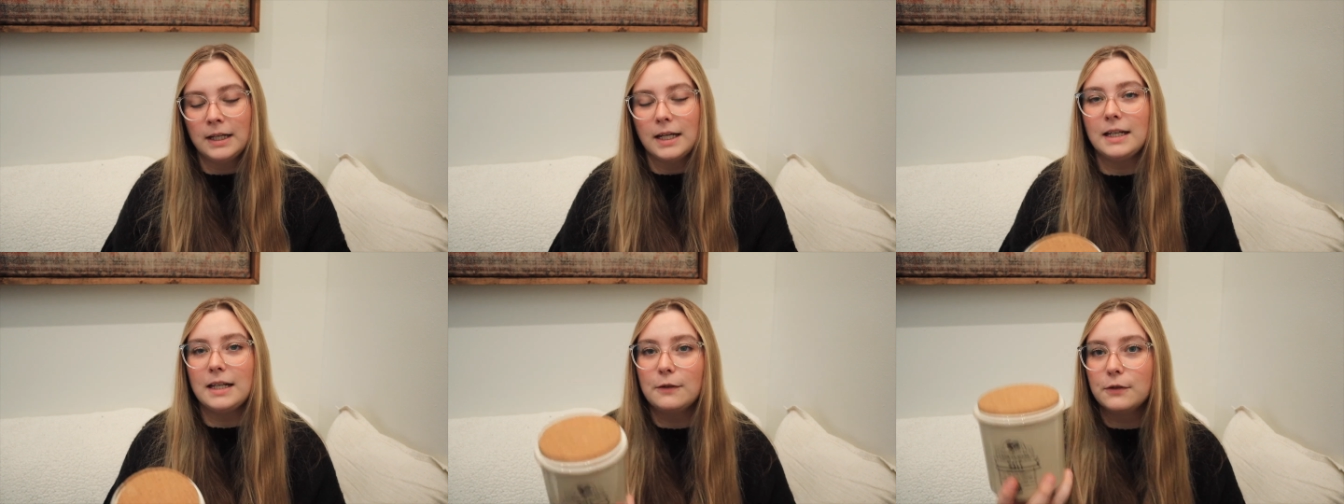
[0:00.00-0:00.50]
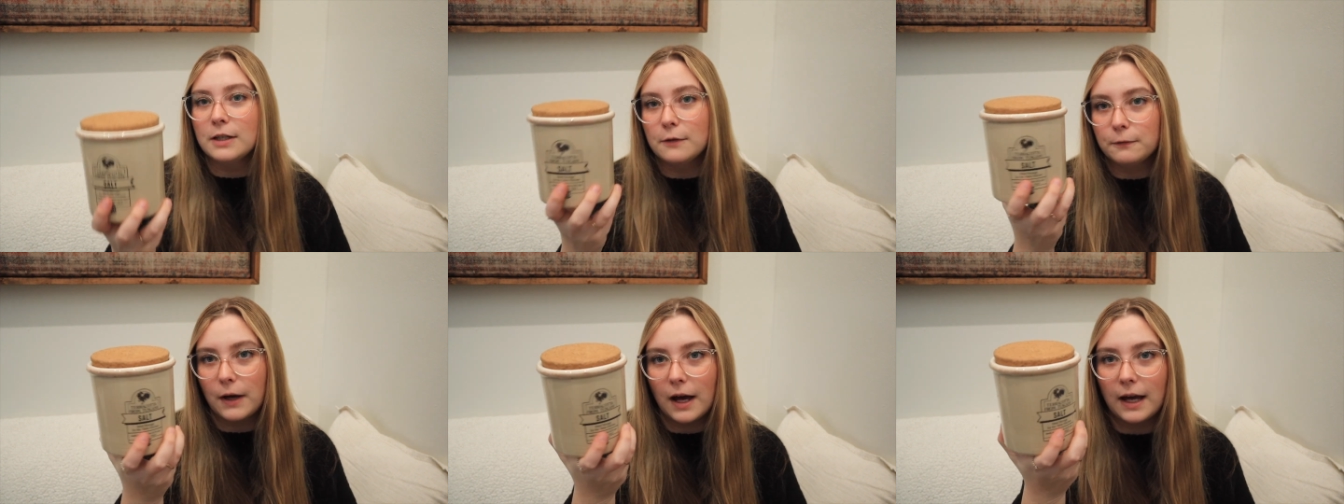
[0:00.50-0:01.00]
And even if
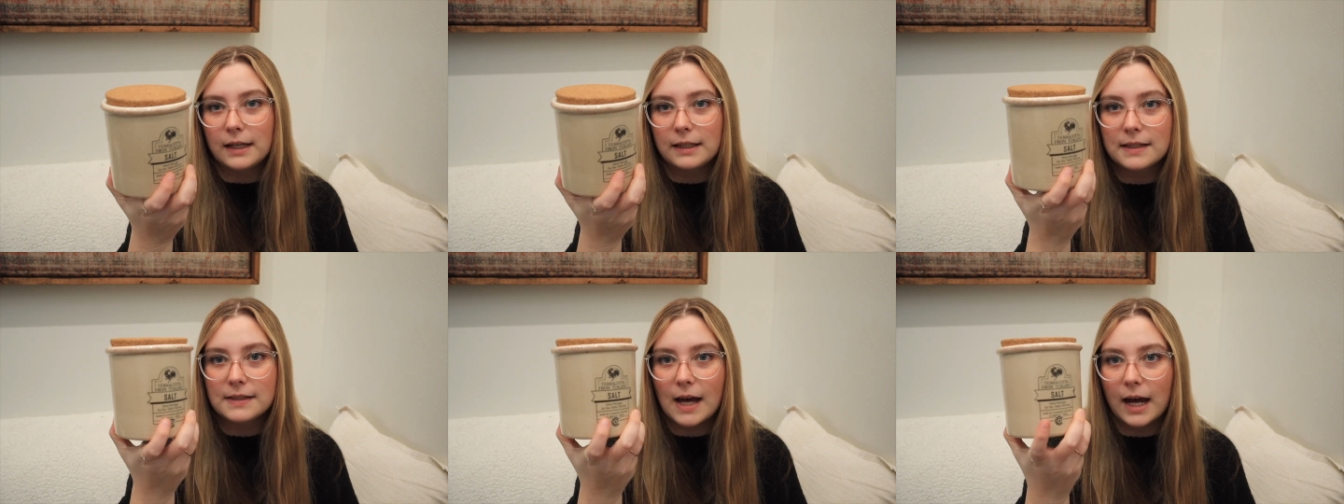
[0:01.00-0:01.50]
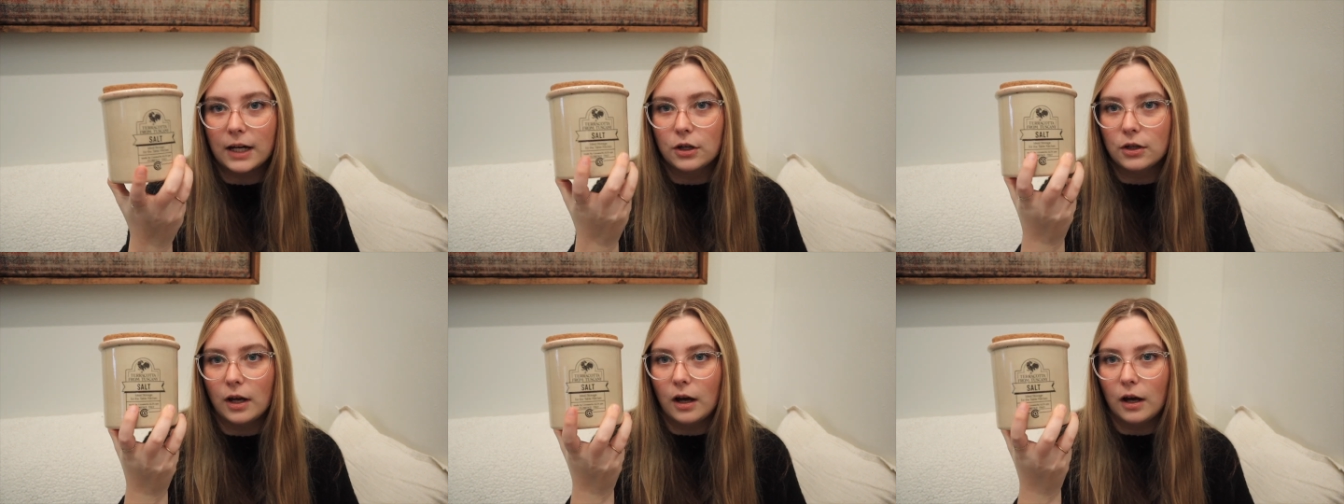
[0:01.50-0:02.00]
I get
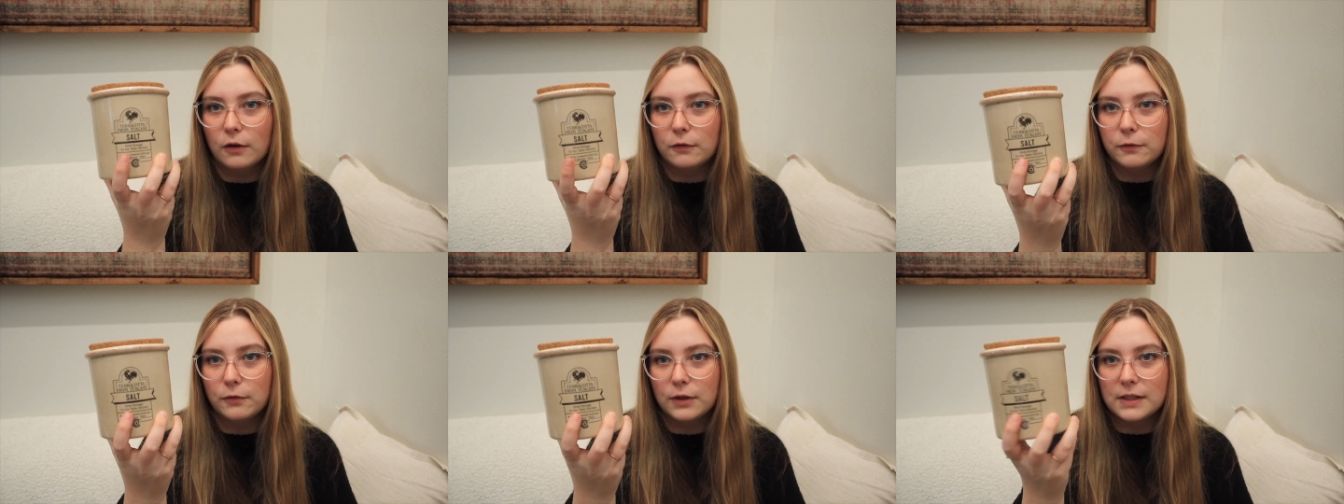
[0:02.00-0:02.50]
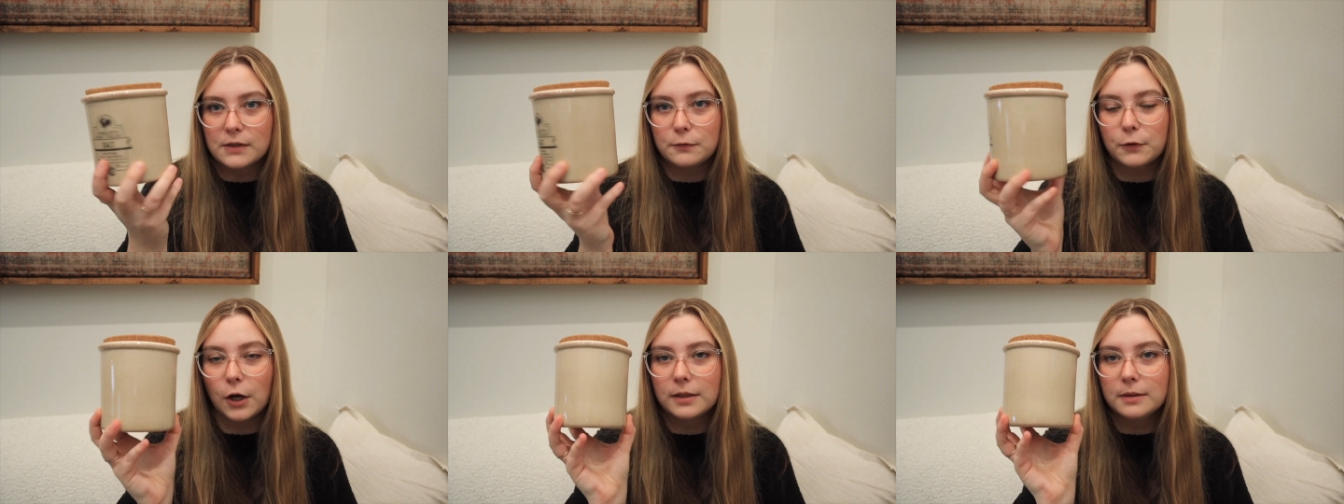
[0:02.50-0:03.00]
tired of this
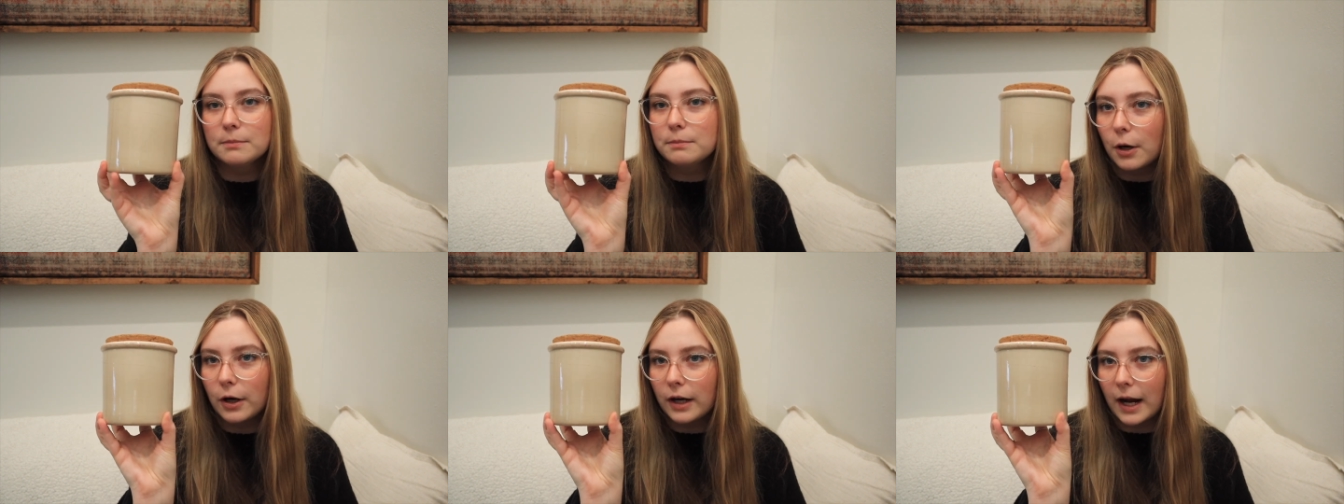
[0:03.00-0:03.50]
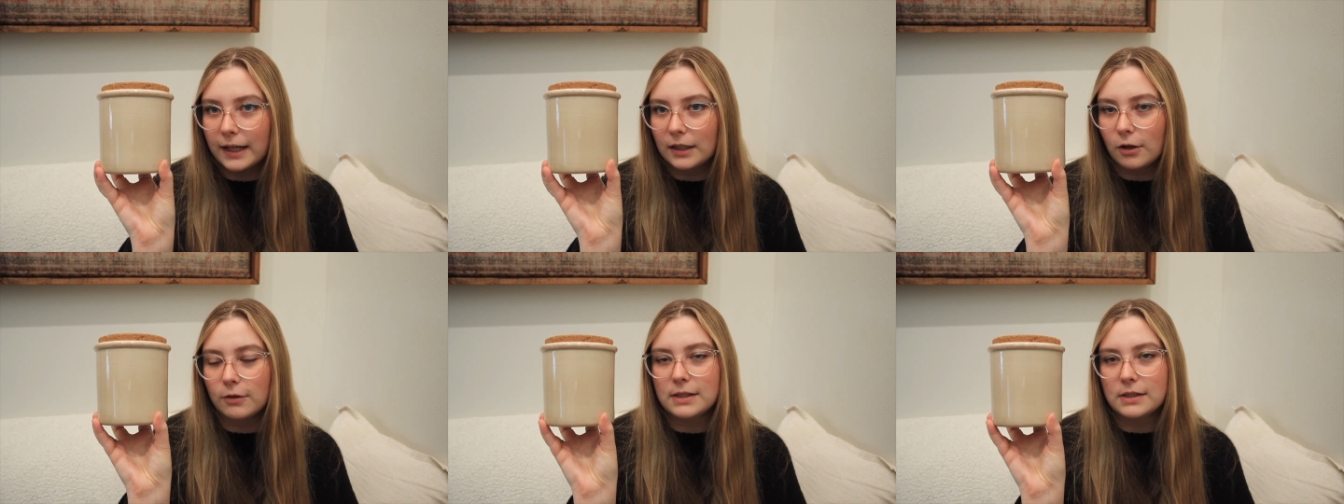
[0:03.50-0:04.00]
front part, I can
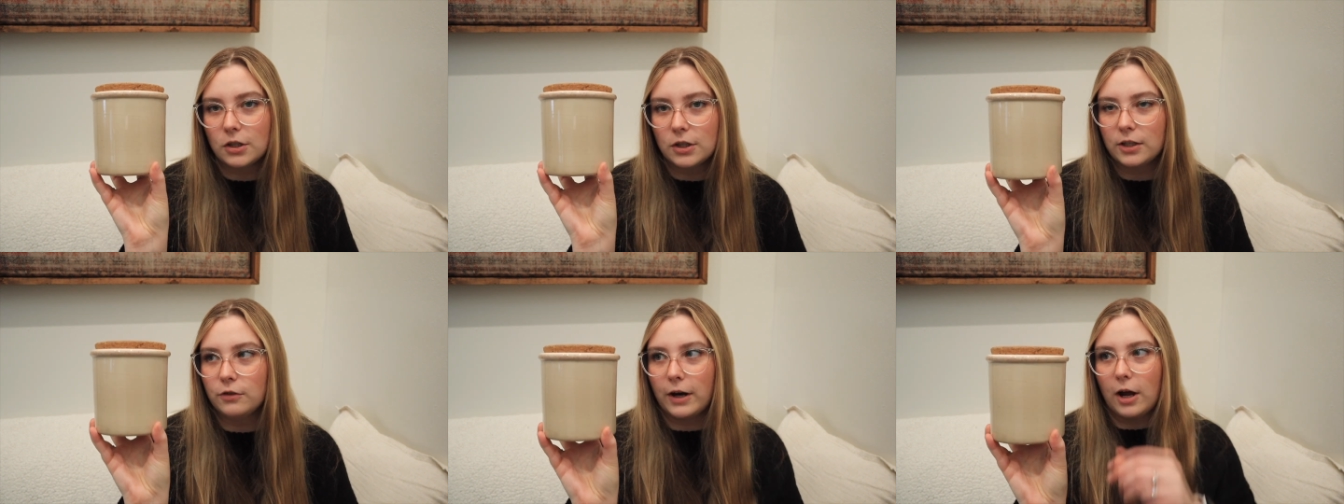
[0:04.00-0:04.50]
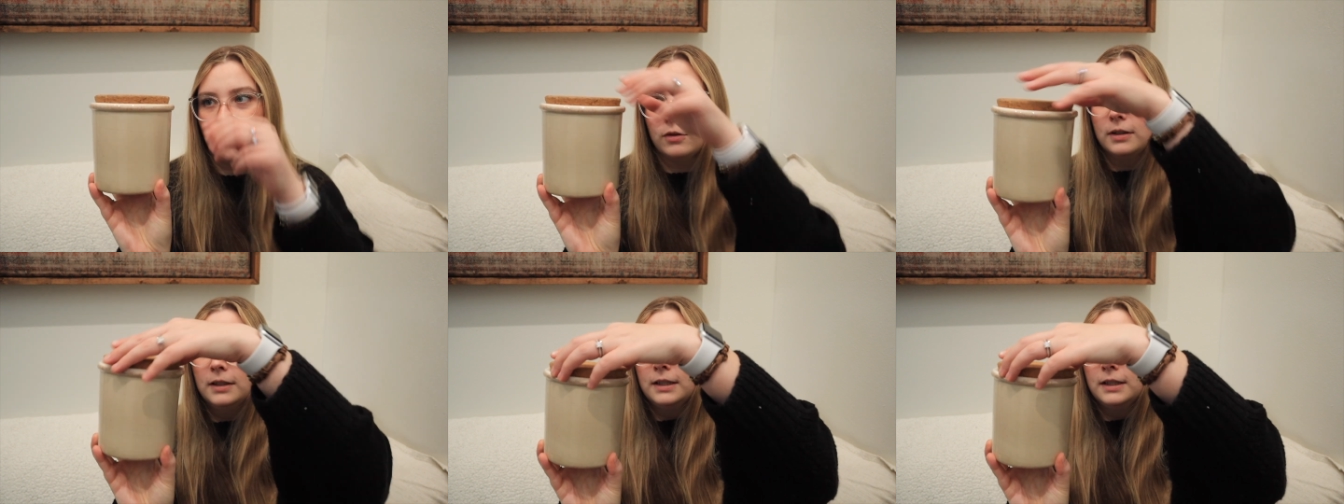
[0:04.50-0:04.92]
always turn it around,